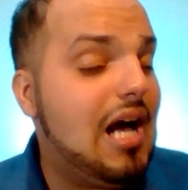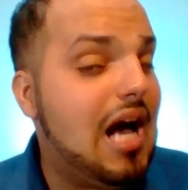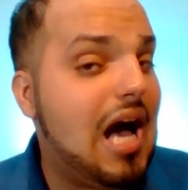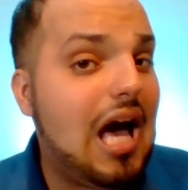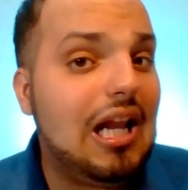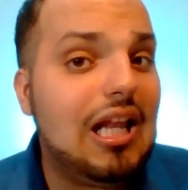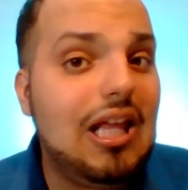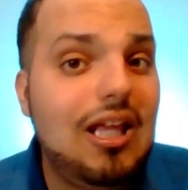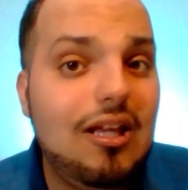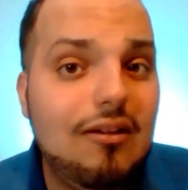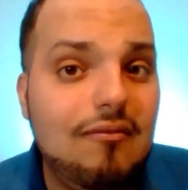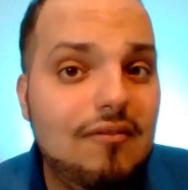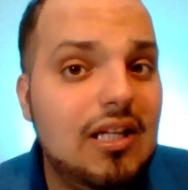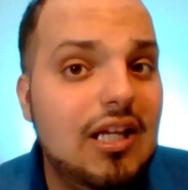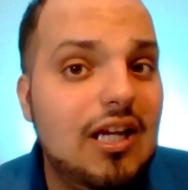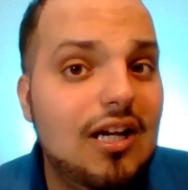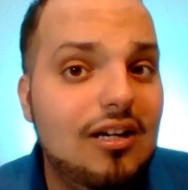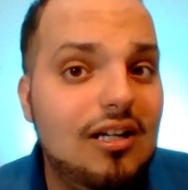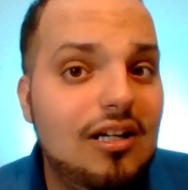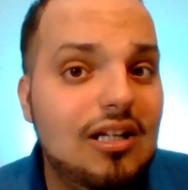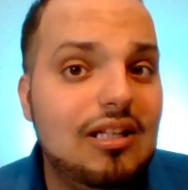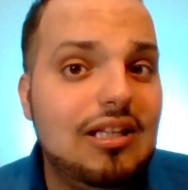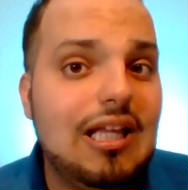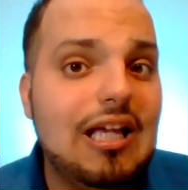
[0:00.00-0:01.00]
I didn't even
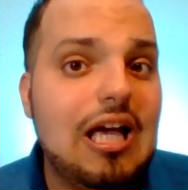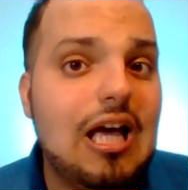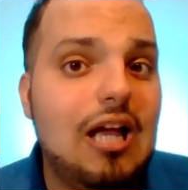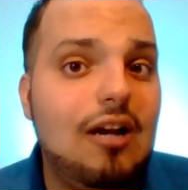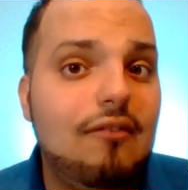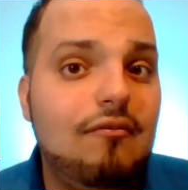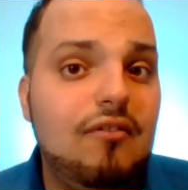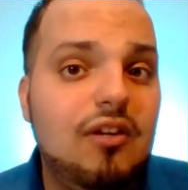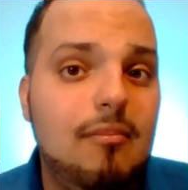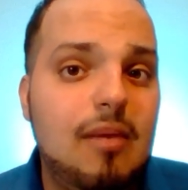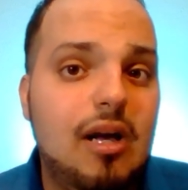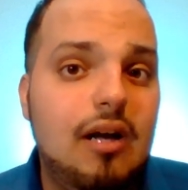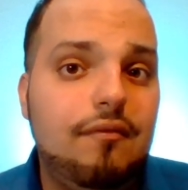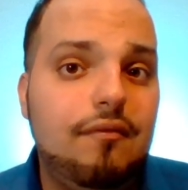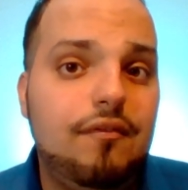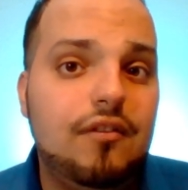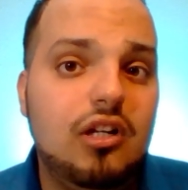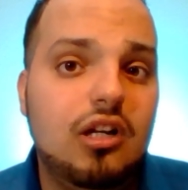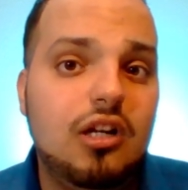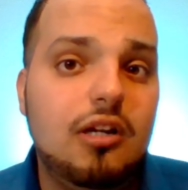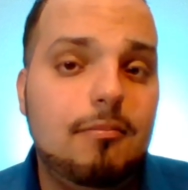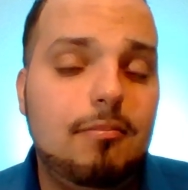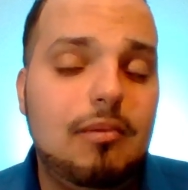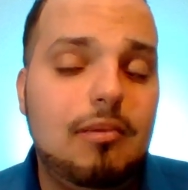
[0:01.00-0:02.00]
hear anything out of your mouth
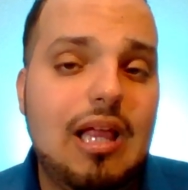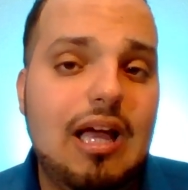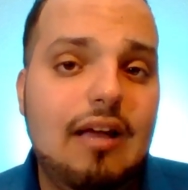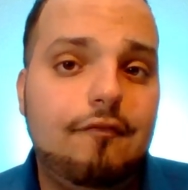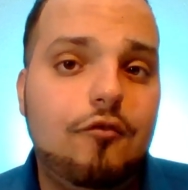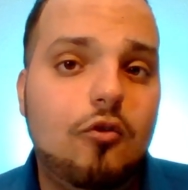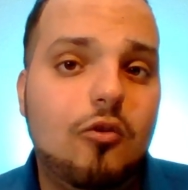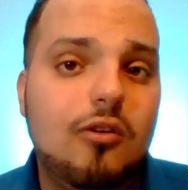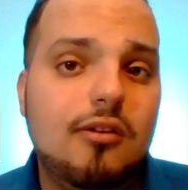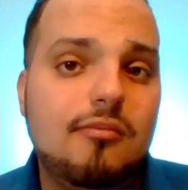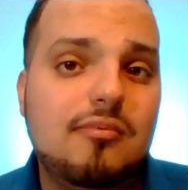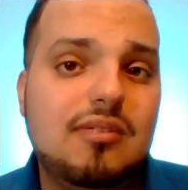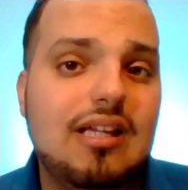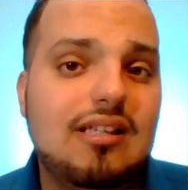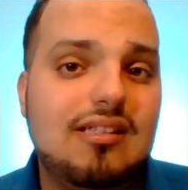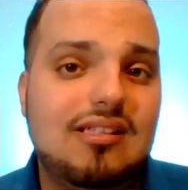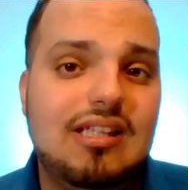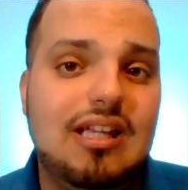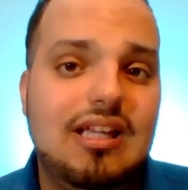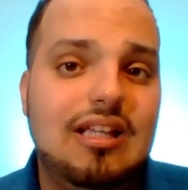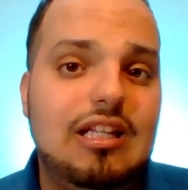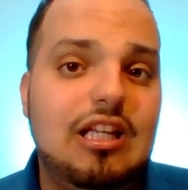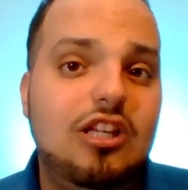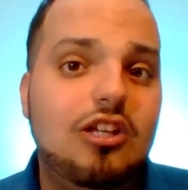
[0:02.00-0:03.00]
on other platforms that
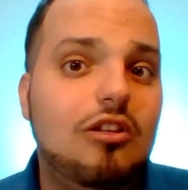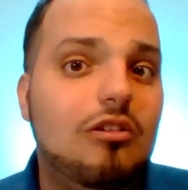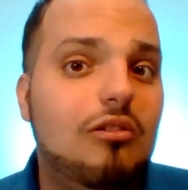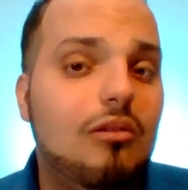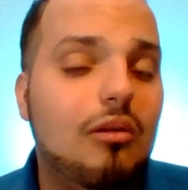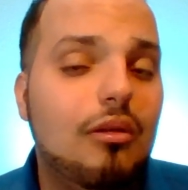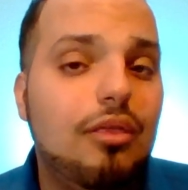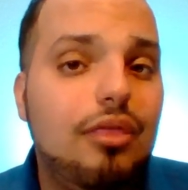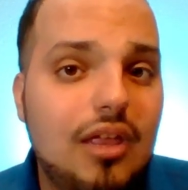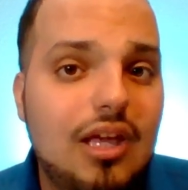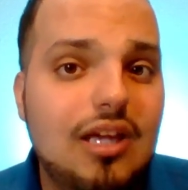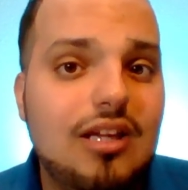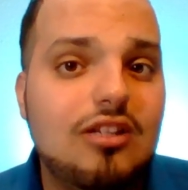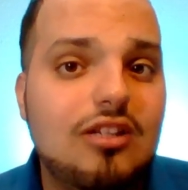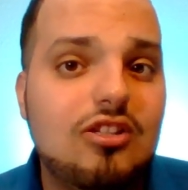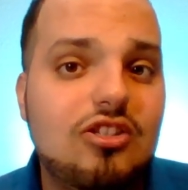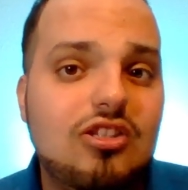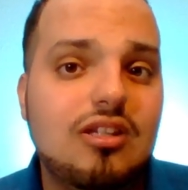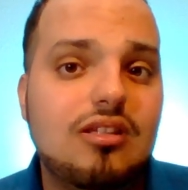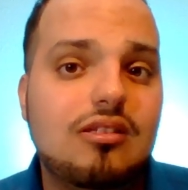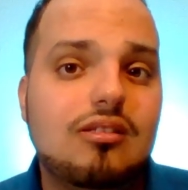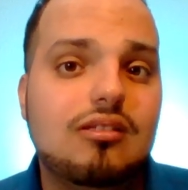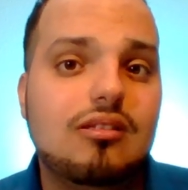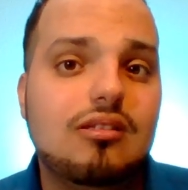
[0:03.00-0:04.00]
said that you don't think
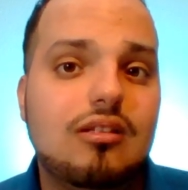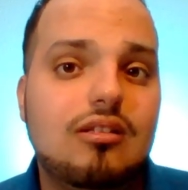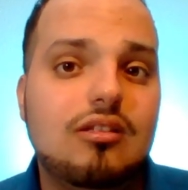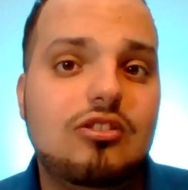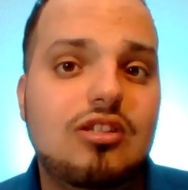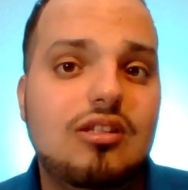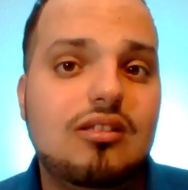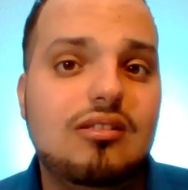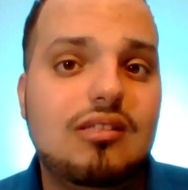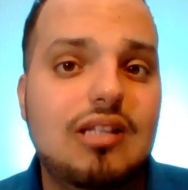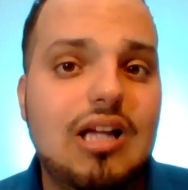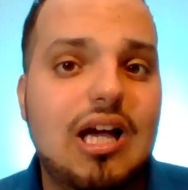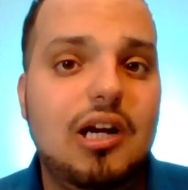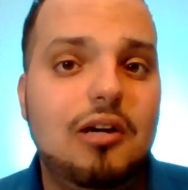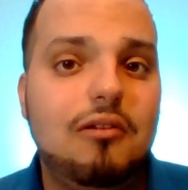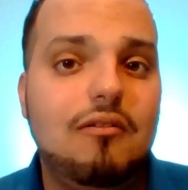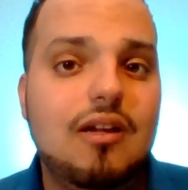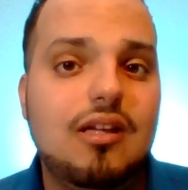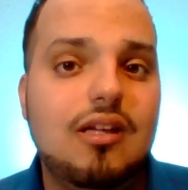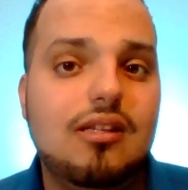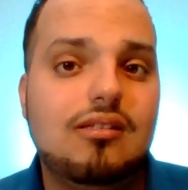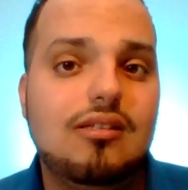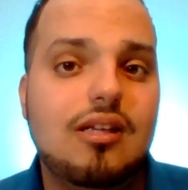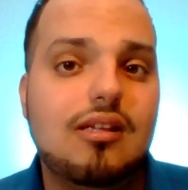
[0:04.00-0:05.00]
she's not a
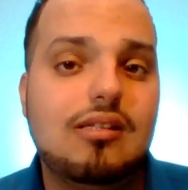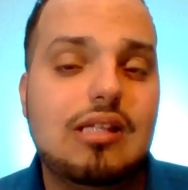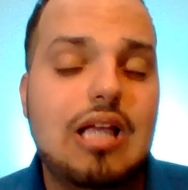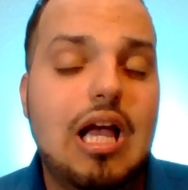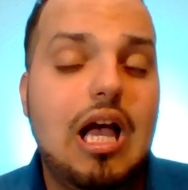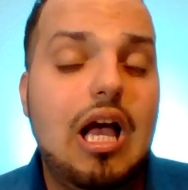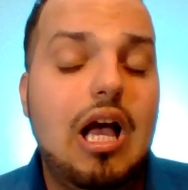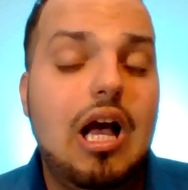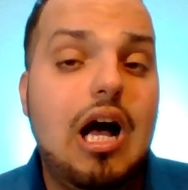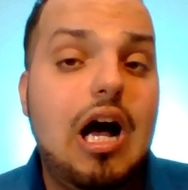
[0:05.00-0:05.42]
racist.